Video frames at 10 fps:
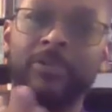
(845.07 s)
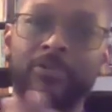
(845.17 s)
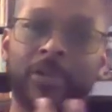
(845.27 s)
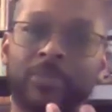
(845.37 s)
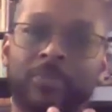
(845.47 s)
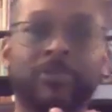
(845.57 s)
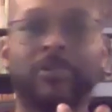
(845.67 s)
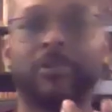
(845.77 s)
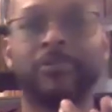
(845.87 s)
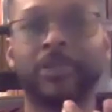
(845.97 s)
Dual is
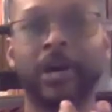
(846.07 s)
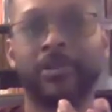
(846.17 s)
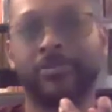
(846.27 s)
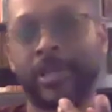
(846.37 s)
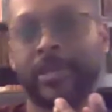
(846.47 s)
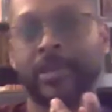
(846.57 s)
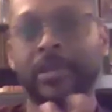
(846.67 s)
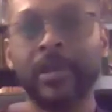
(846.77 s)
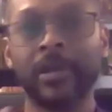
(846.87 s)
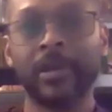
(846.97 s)
plural. Duh, Greek.
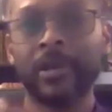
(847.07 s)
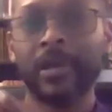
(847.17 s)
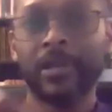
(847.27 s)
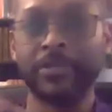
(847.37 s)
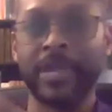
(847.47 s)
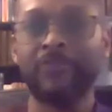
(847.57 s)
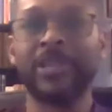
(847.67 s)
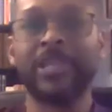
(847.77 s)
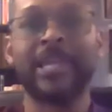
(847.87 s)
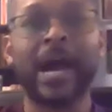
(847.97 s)
You got rid
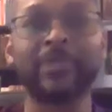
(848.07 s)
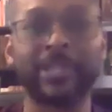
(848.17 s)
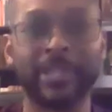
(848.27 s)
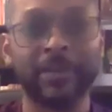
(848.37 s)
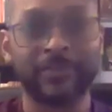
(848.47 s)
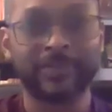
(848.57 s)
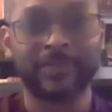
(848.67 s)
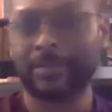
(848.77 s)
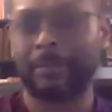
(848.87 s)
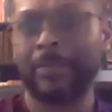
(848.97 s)
of the octative.
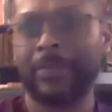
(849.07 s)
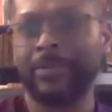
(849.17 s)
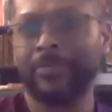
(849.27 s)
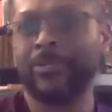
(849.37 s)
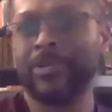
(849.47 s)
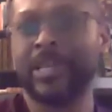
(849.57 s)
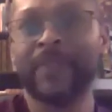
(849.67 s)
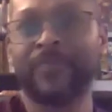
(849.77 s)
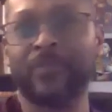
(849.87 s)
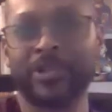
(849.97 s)
What do you need
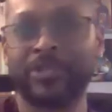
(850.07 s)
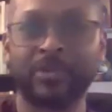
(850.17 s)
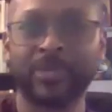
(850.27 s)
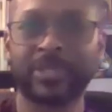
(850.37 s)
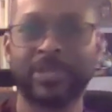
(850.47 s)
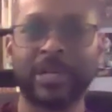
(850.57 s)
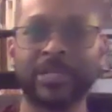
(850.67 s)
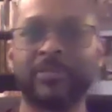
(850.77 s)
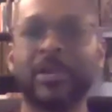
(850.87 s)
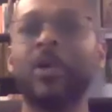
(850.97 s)
that for? Just do it with the
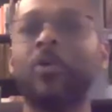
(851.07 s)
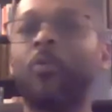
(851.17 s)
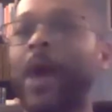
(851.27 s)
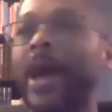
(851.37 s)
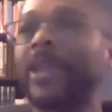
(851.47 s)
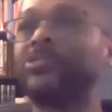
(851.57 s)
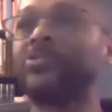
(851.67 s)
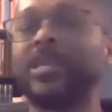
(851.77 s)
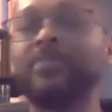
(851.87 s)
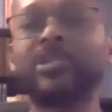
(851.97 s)
subjunctive. Why did you
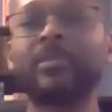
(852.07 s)
keep so